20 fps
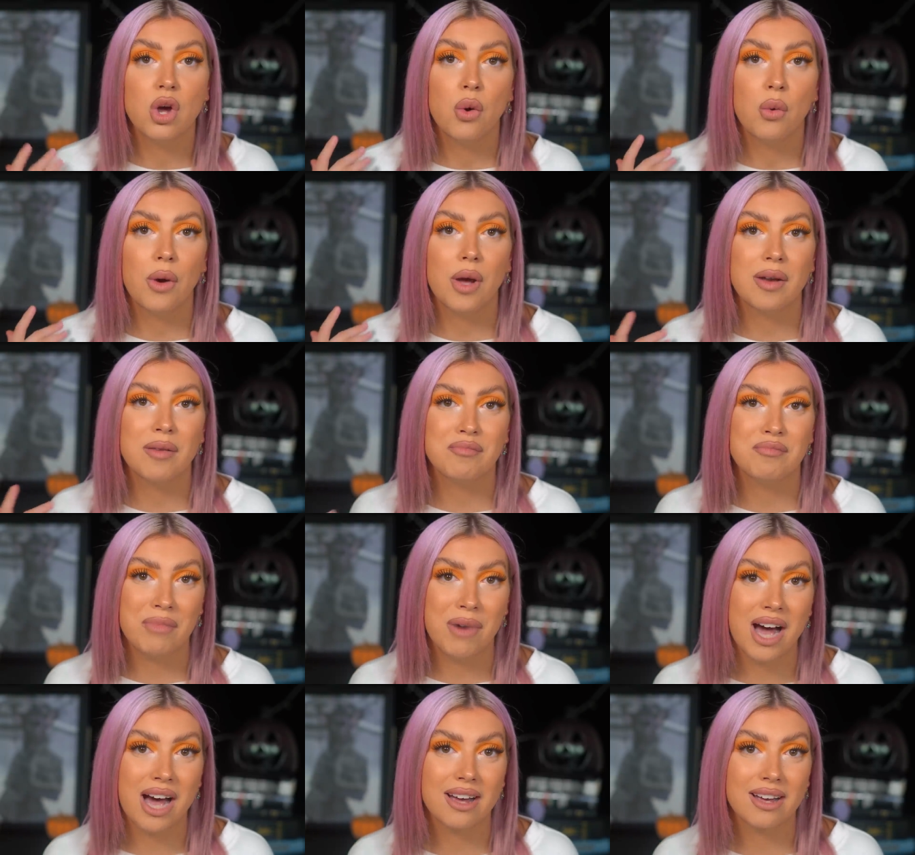went
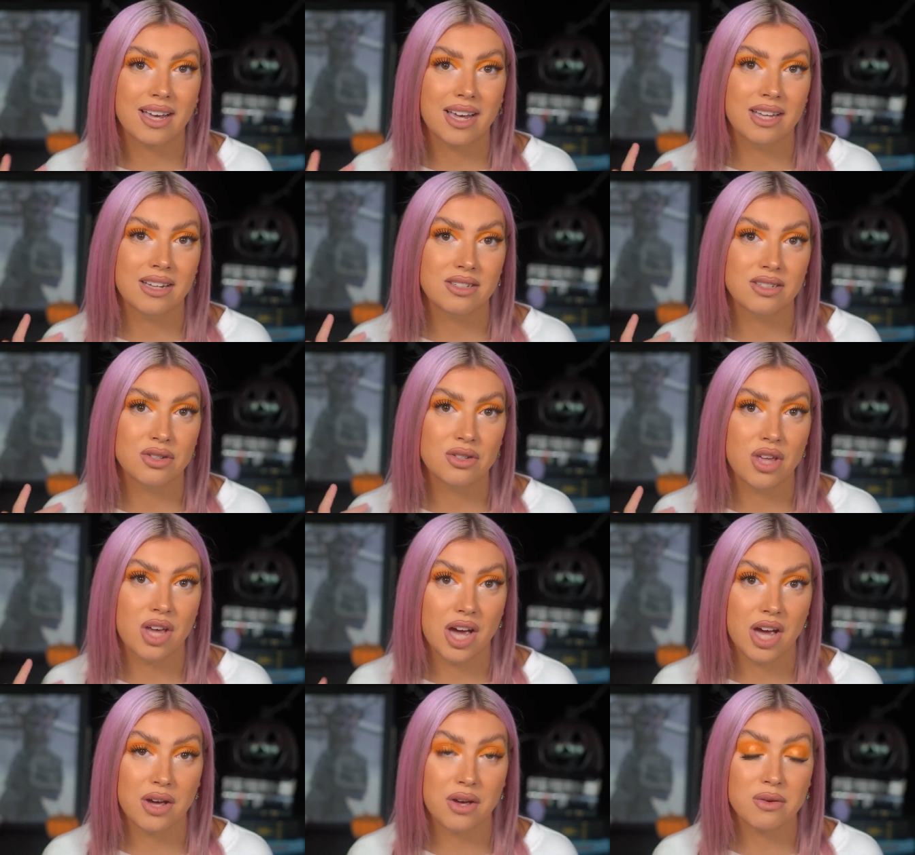back into the
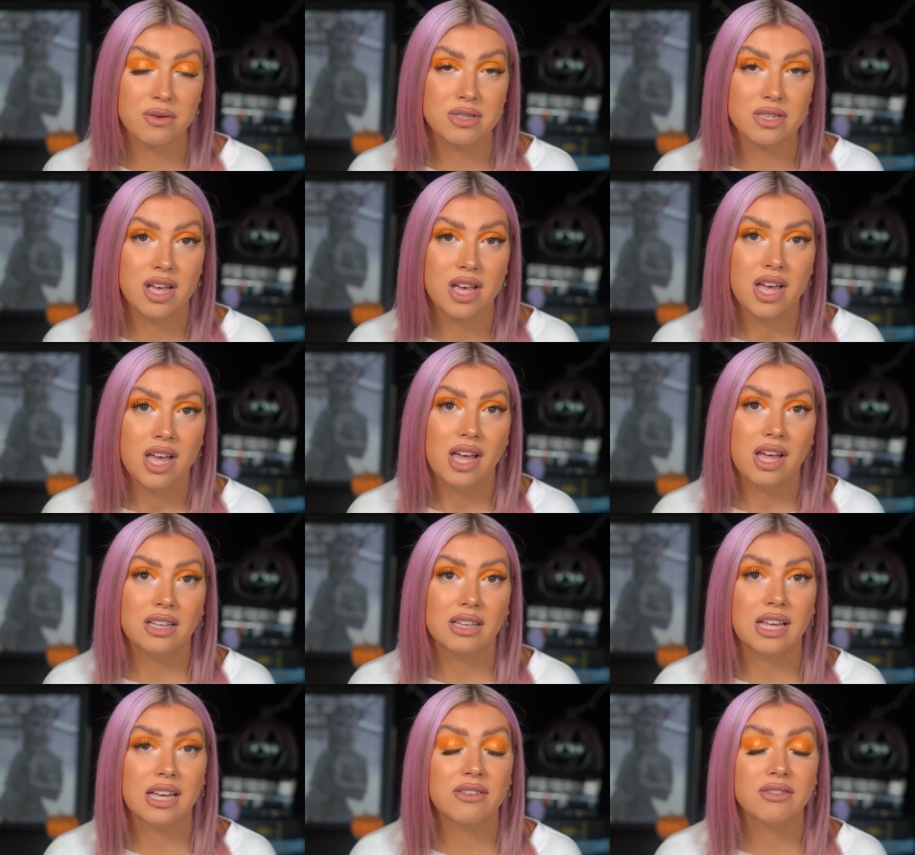house
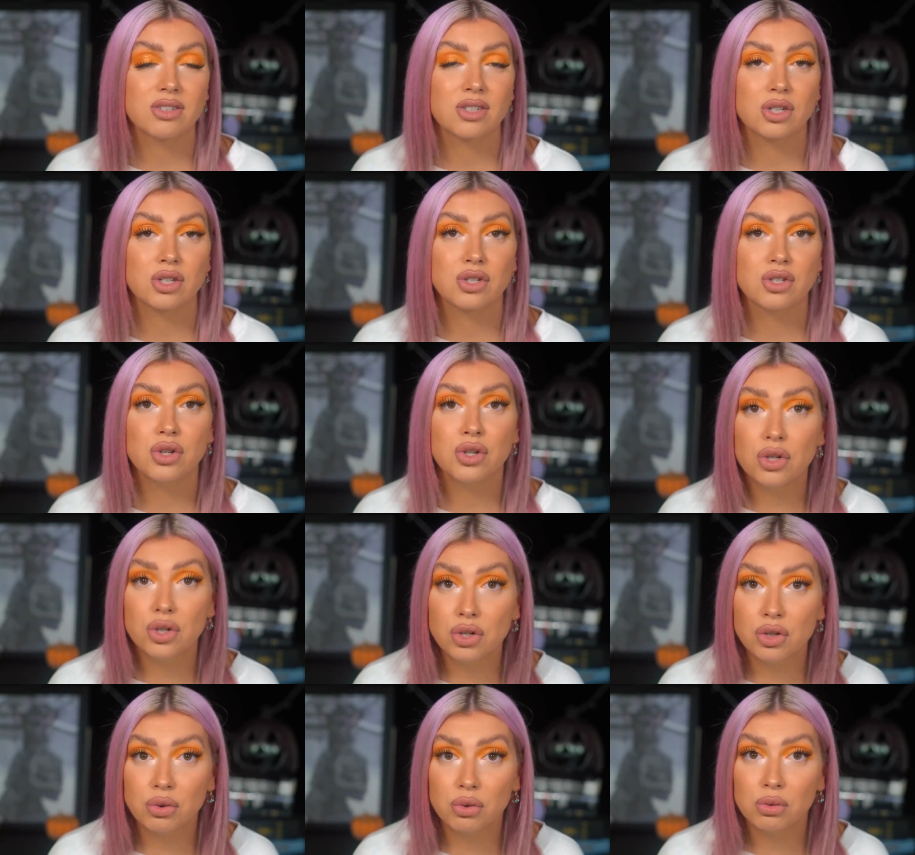and left her
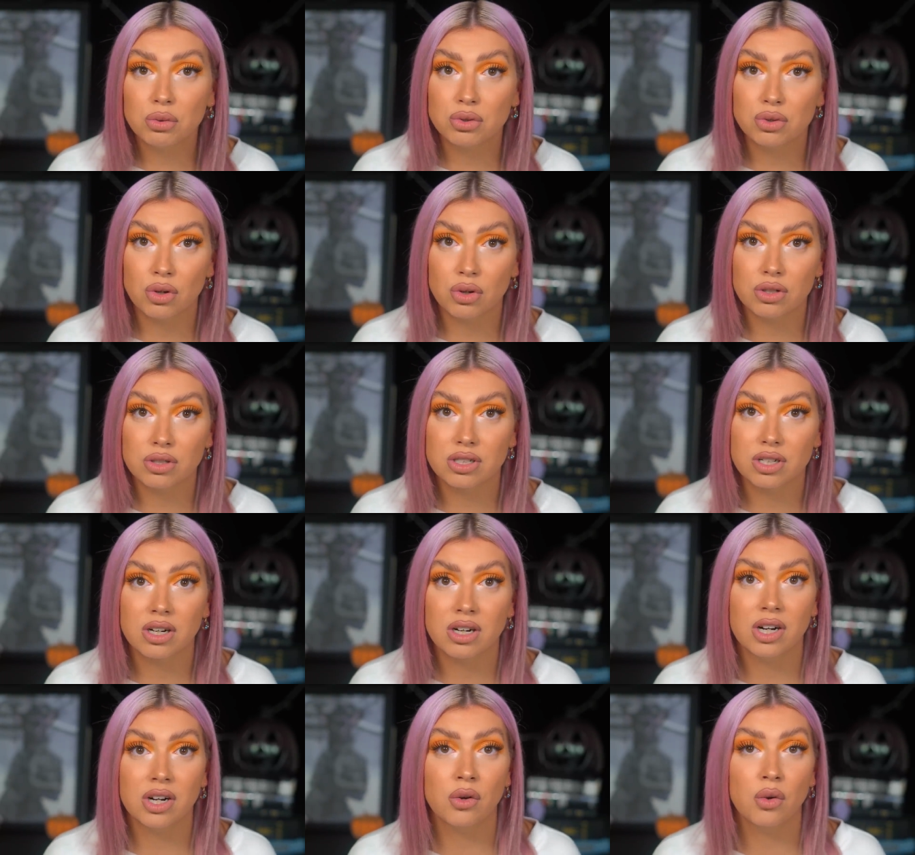two-year-old daughter
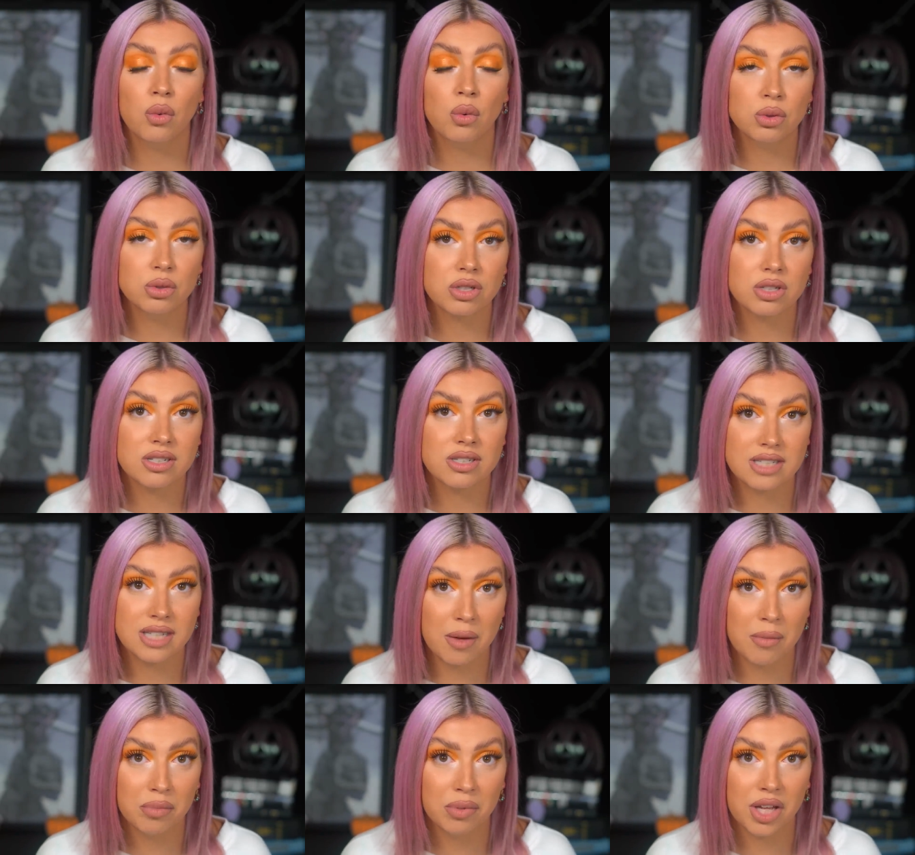and older
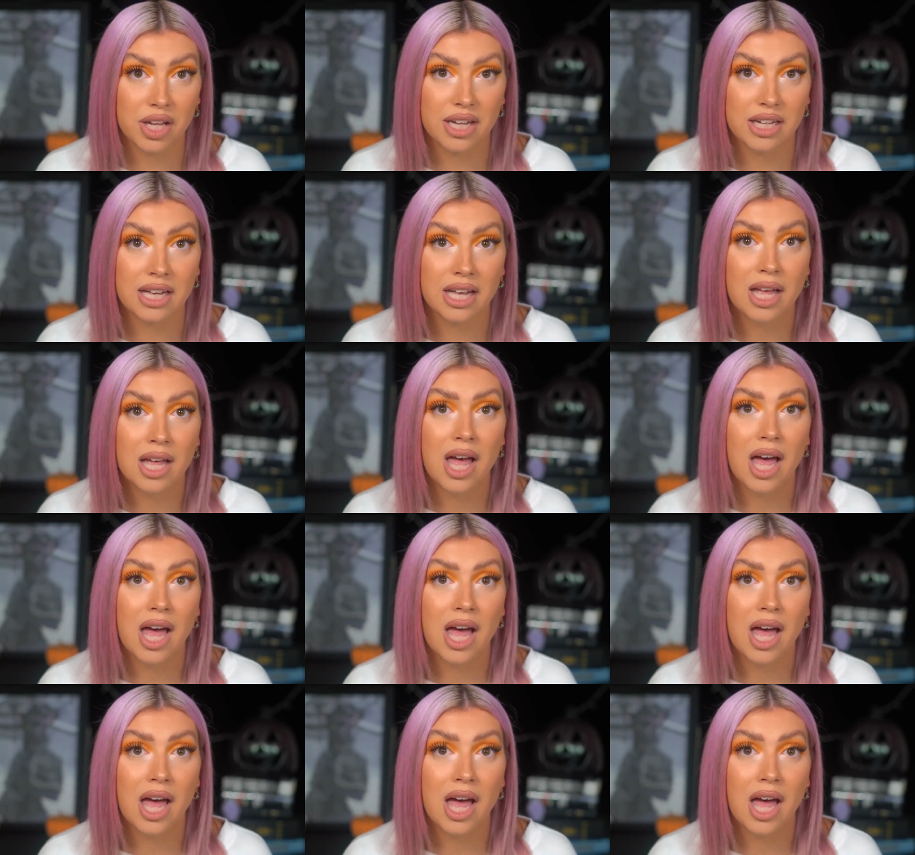sibling